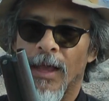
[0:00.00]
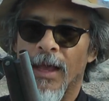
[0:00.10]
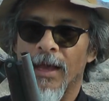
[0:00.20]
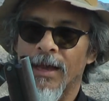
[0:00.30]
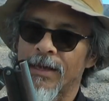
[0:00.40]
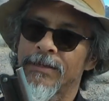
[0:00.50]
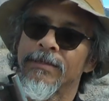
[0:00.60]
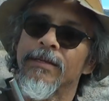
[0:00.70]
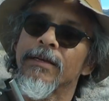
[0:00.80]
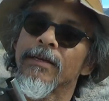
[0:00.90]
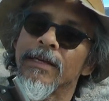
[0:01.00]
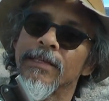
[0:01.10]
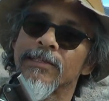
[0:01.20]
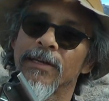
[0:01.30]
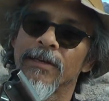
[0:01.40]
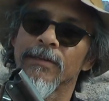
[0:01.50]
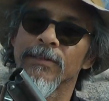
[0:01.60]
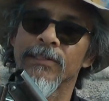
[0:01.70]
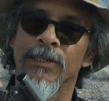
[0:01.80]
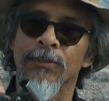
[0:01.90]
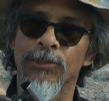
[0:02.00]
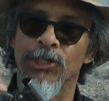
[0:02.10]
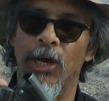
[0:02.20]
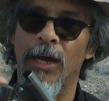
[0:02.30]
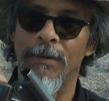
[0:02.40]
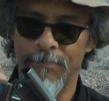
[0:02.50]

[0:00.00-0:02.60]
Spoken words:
and it's a single shot,